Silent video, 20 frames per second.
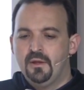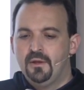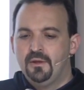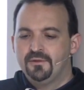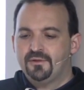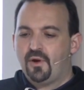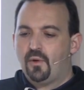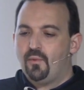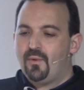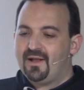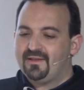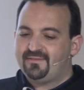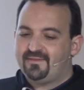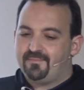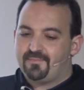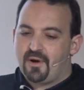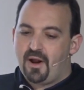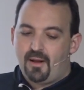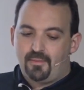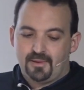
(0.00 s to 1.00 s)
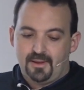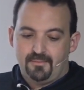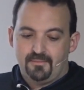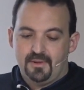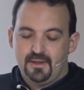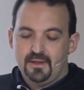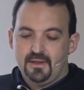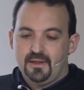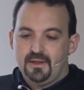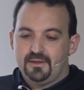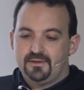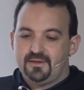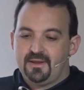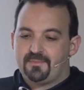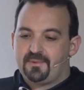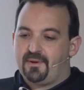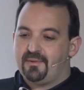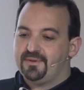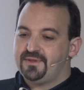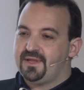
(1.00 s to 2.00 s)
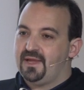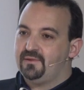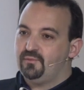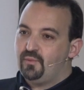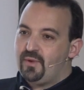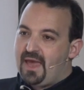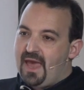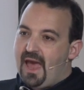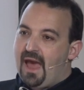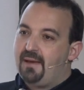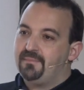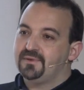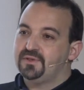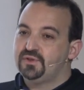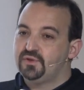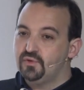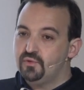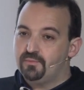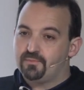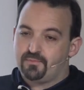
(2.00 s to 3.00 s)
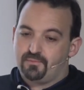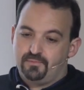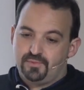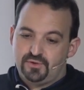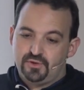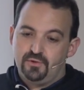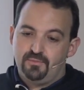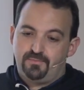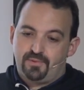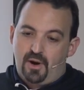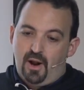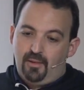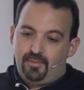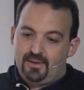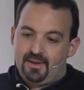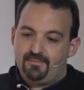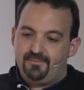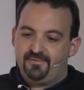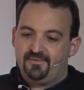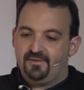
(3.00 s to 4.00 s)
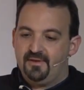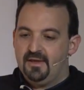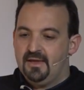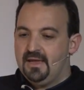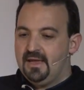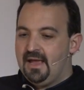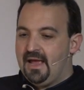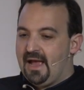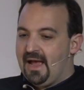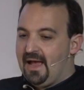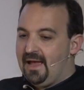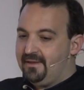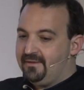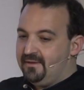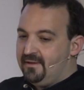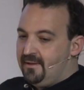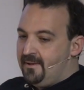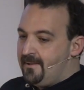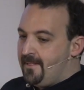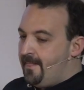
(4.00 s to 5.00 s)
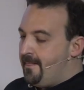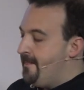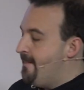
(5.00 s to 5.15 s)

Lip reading: So what's the problem? The problem is that we have two problems, and